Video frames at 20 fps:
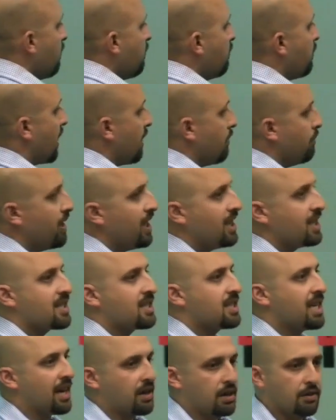but it means
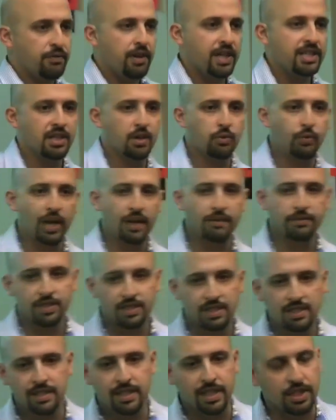sacrificing
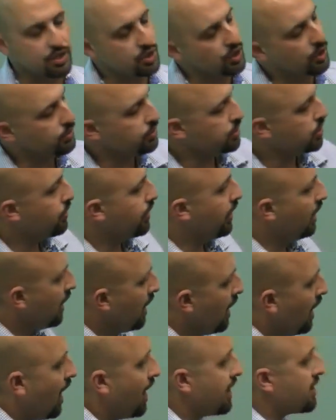relevance, then don't do it.
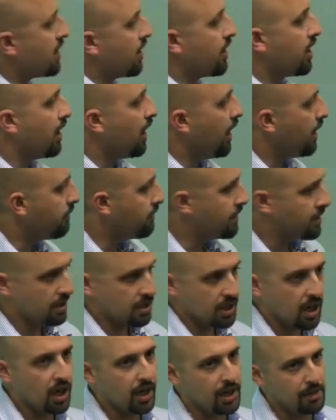I started life as a
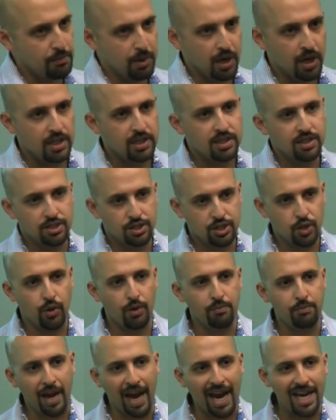target marketer, so
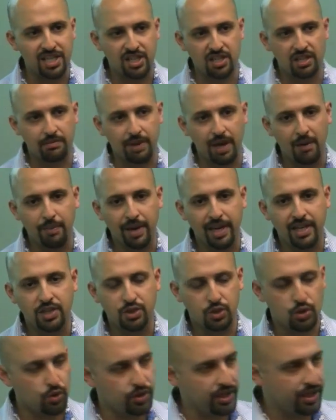I'm passionate about making
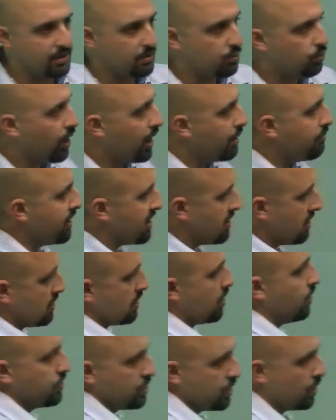sure that the right message
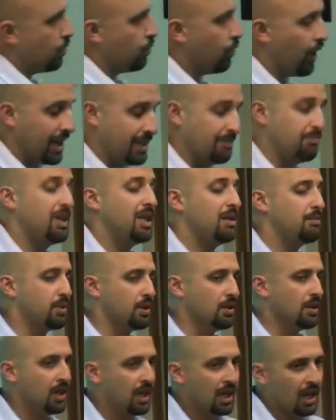goes to the right
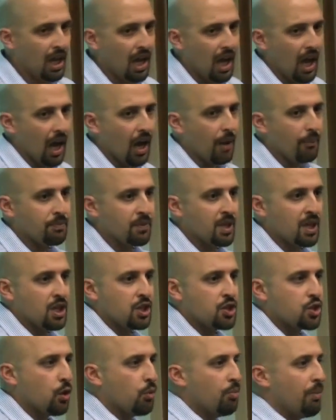people.
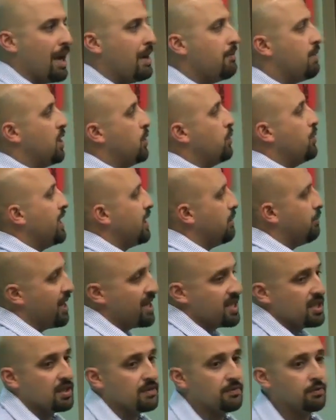So maybe you need a
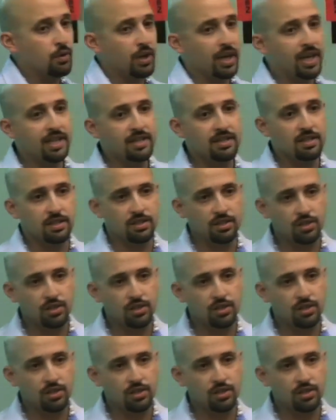message for kids in